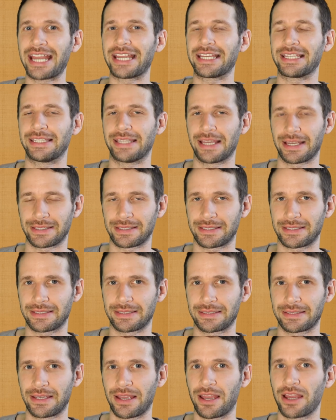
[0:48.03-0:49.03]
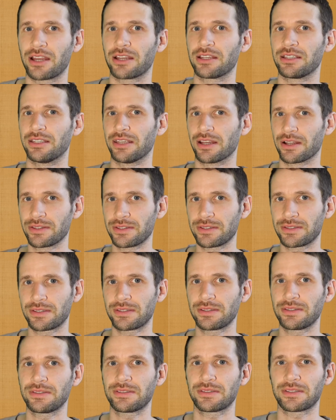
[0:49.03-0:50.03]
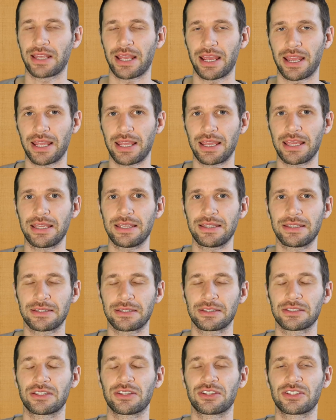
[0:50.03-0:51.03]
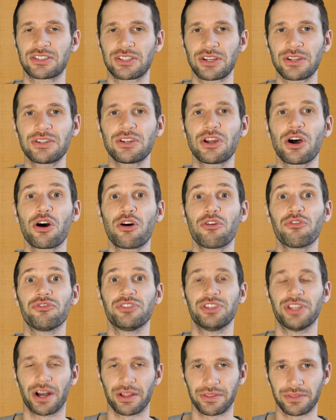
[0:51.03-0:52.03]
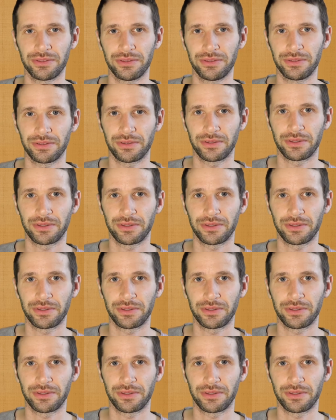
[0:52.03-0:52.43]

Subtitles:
Yes, Jansons is the son of Jan,